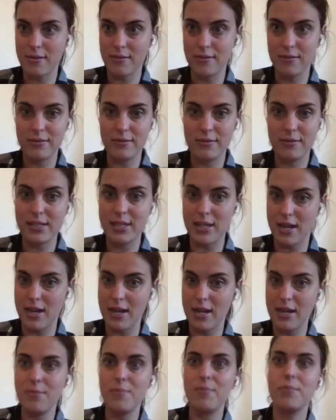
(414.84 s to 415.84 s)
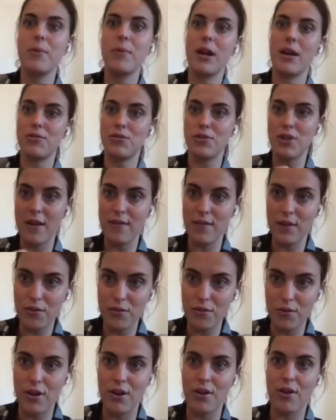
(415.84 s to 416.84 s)
outside when I was
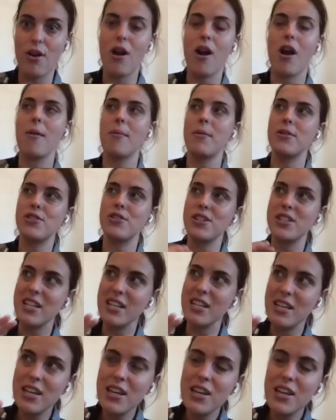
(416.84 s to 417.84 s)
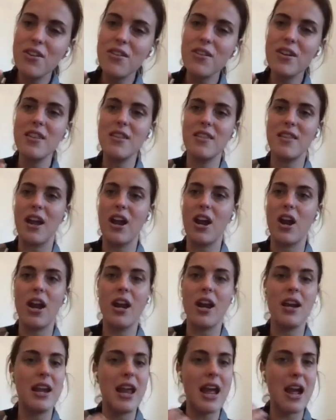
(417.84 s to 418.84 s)
driving through Inner Harbor, just like here and
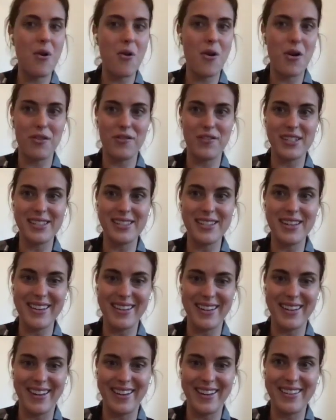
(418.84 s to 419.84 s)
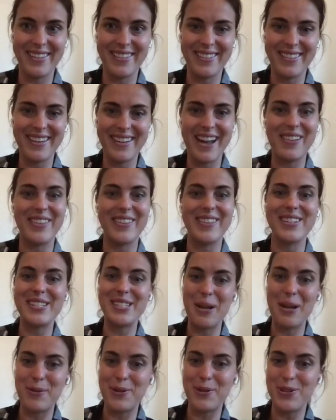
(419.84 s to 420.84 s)
there. And now all of a sudden, now that the
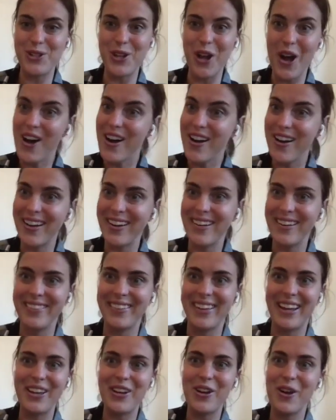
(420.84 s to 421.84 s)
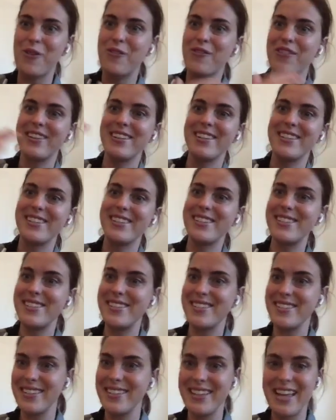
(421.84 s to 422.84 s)
summer's gone and like COVID is,
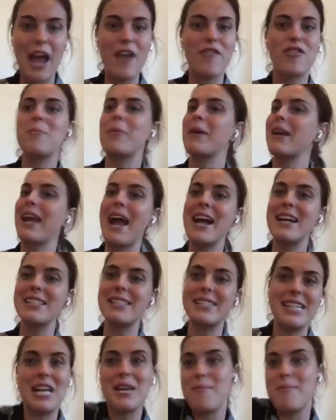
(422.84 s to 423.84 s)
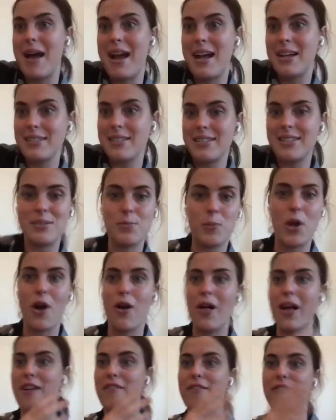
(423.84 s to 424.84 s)
everybody has 10 masks. We
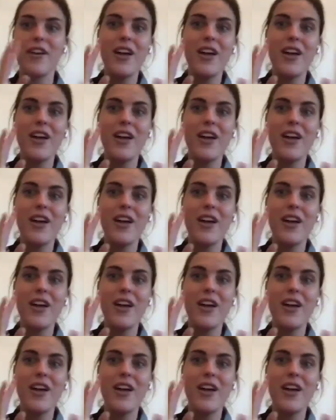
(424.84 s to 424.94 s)
all